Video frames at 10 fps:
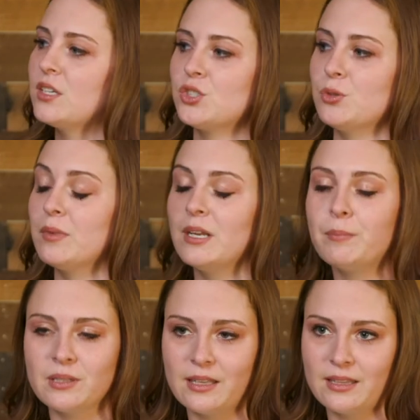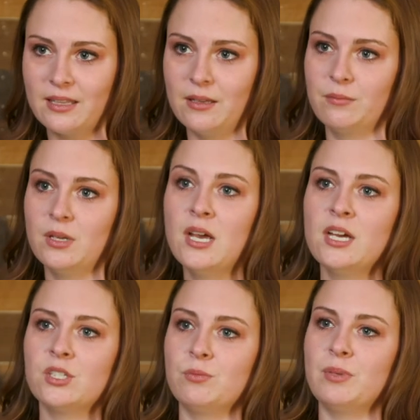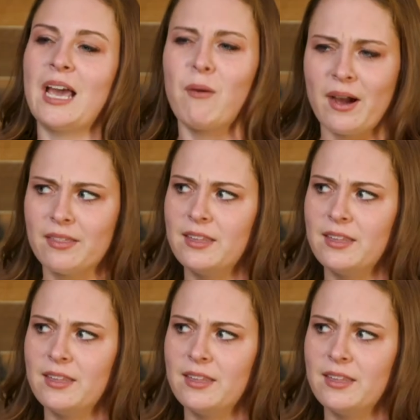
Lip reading: to manipulate them, to be how I